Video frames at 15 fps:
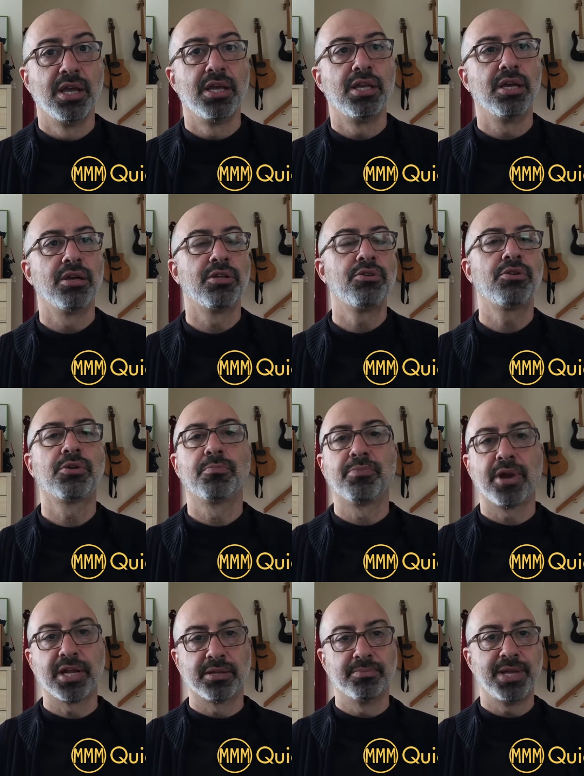You can
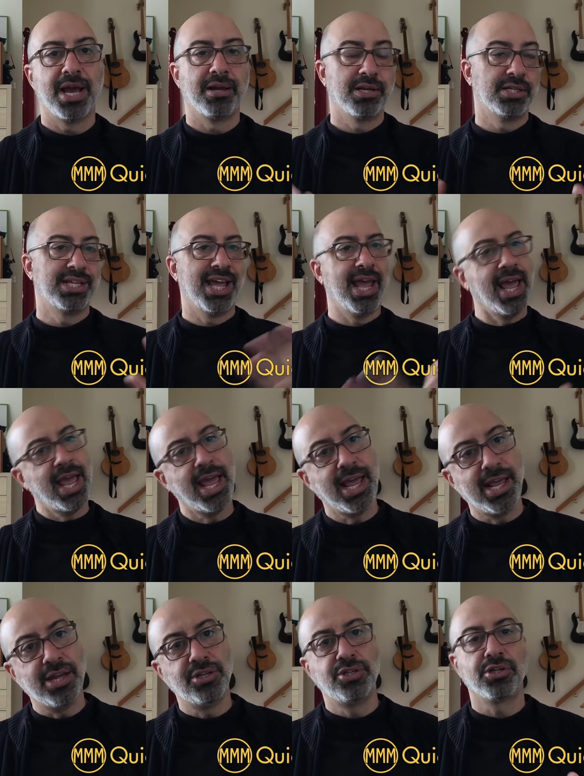break them down into
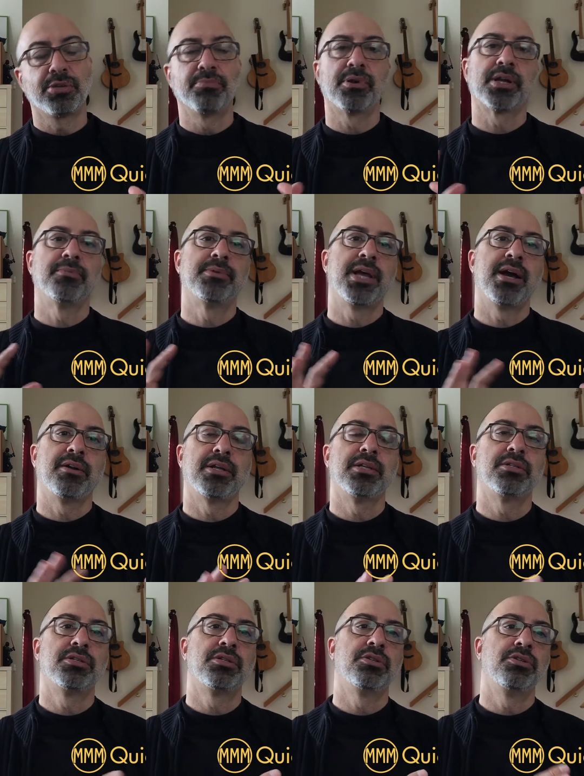age, you can break them down
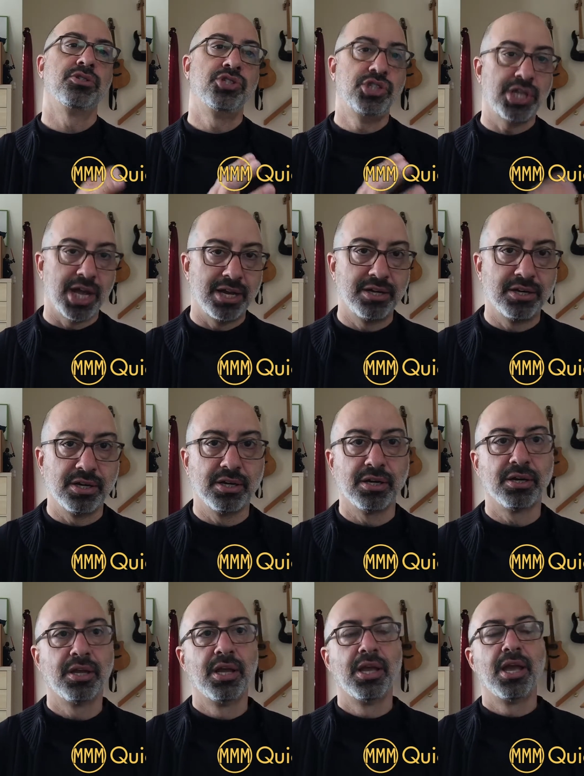into
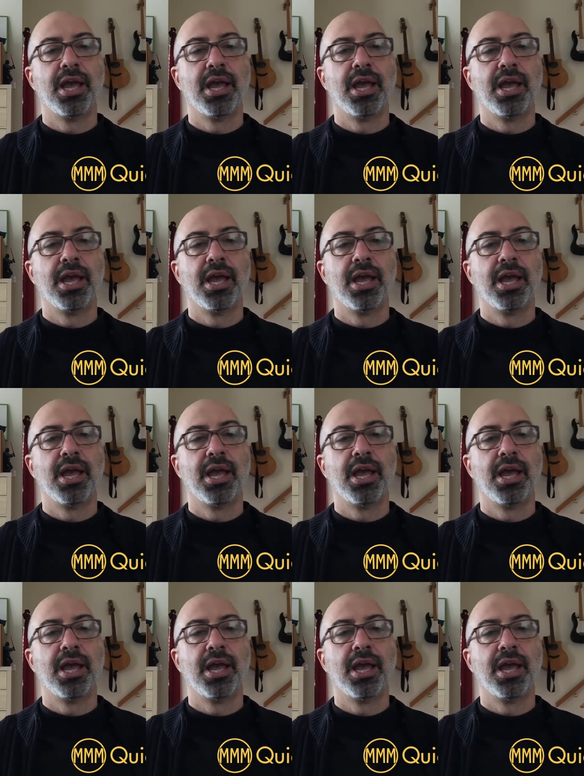gender.